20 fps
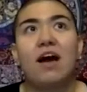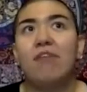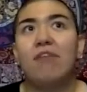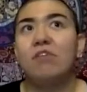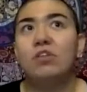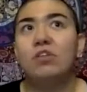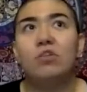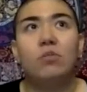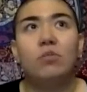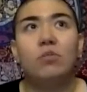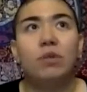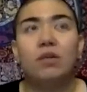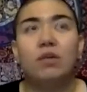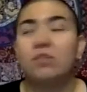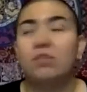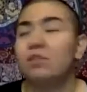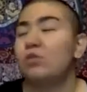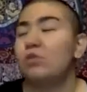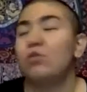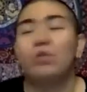do it because the
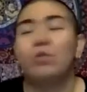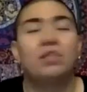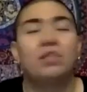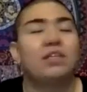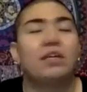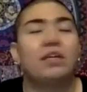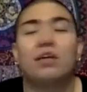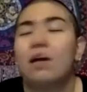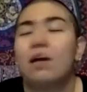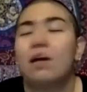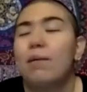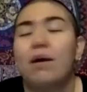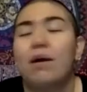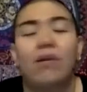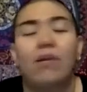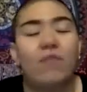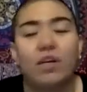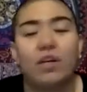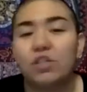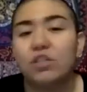truth is gonna come out
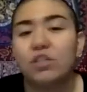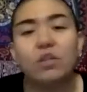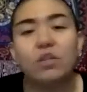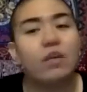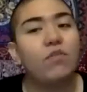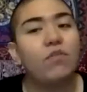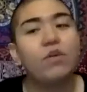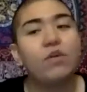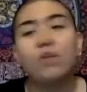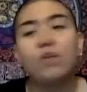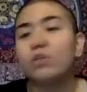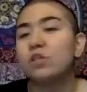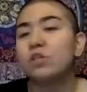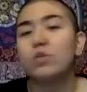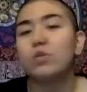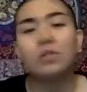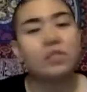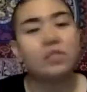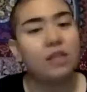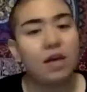eventually. If you don't do
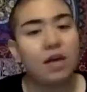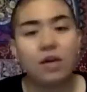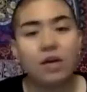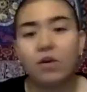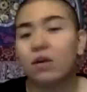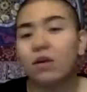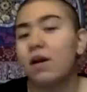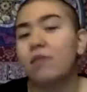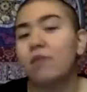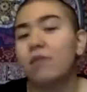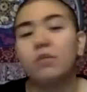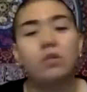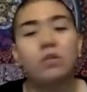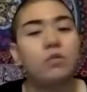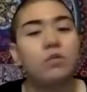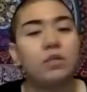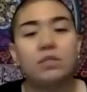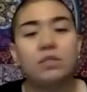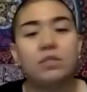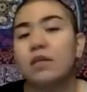it today, you're gonna have to do
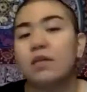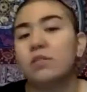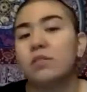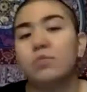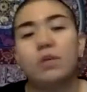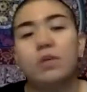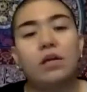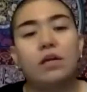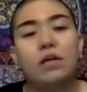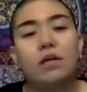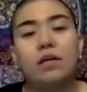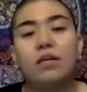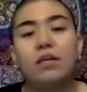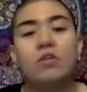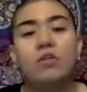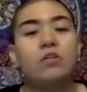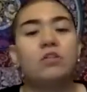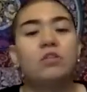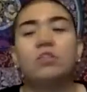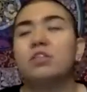it next week. Like you're
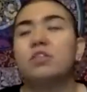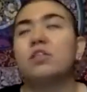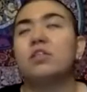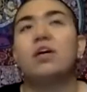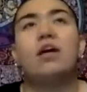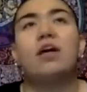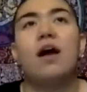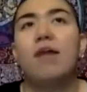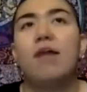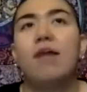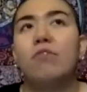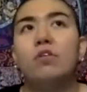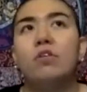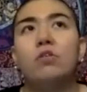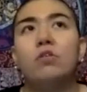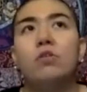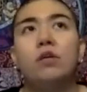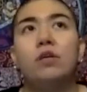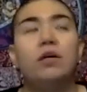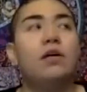just gonna have to do
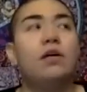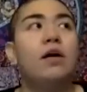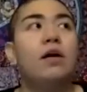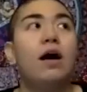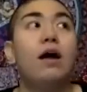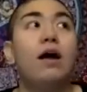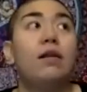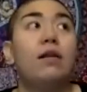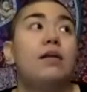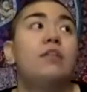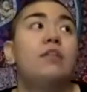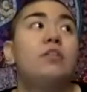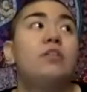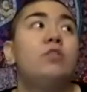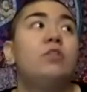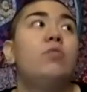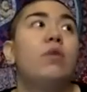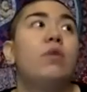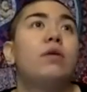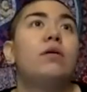it unless you
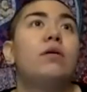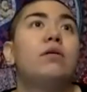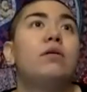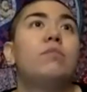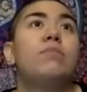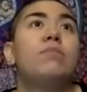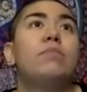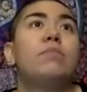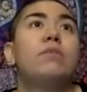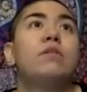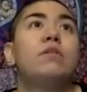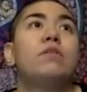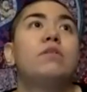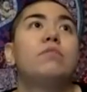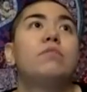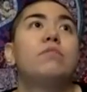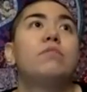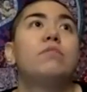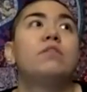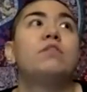want to
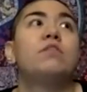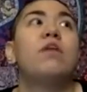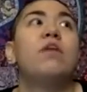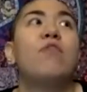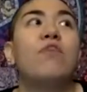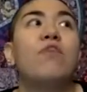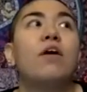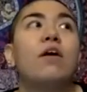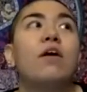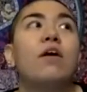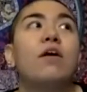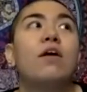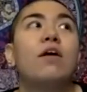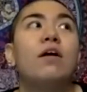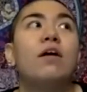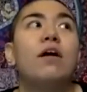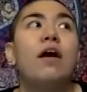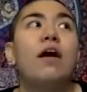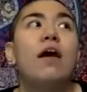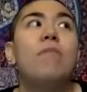suffer
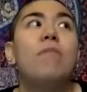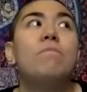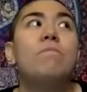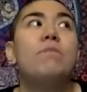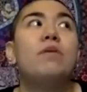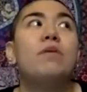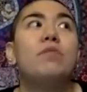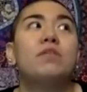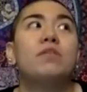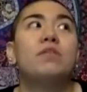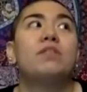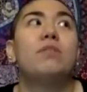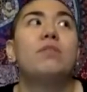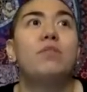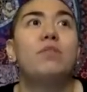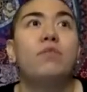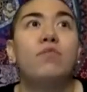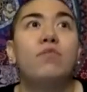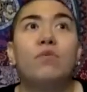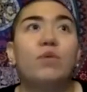and be with
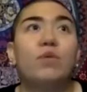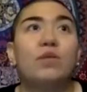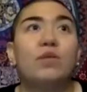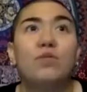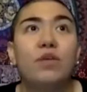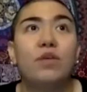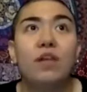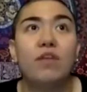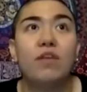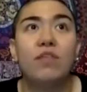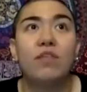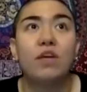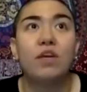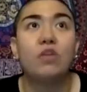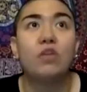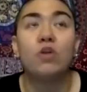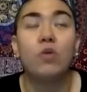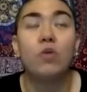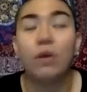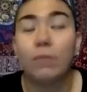someone for the rest of your life that you
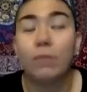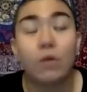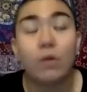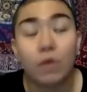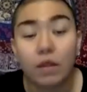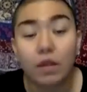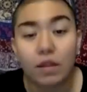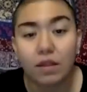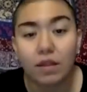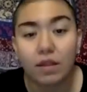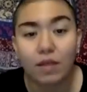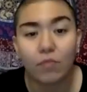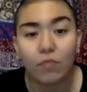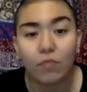don't want to be with, which I